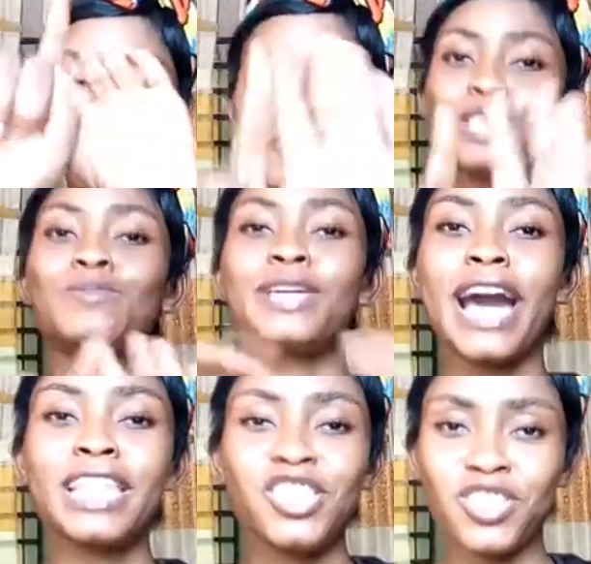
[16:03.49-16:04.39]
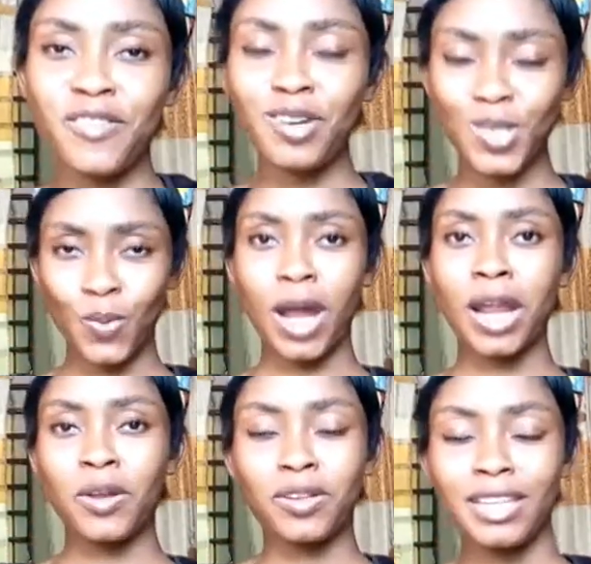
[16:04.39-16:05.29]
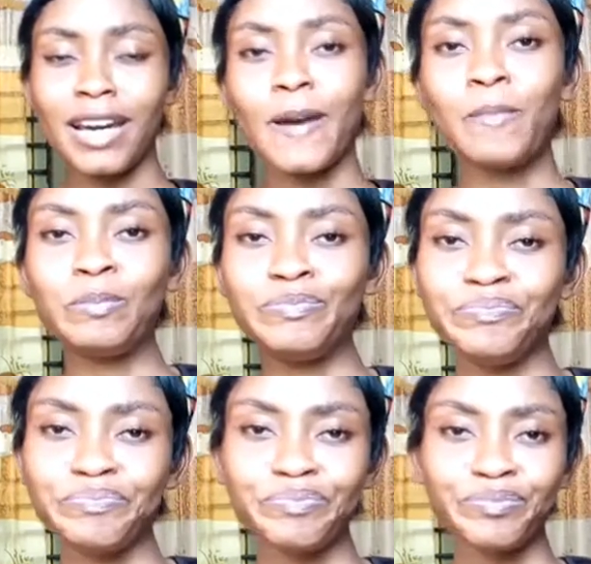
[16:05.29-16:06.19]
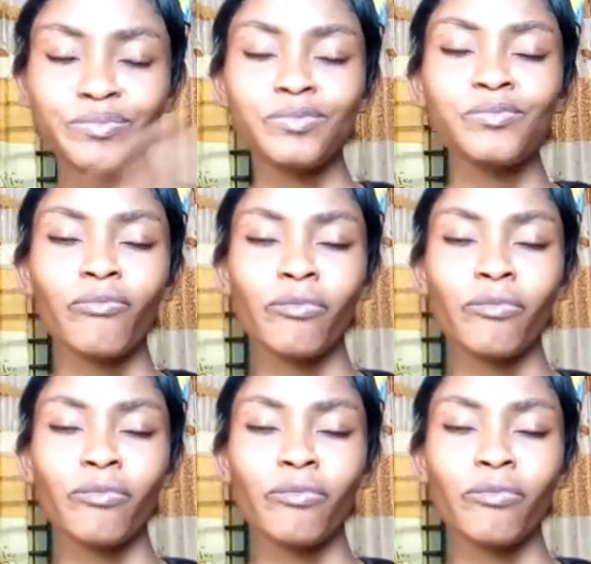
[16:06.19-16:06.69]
remember to be kind and generous to one another.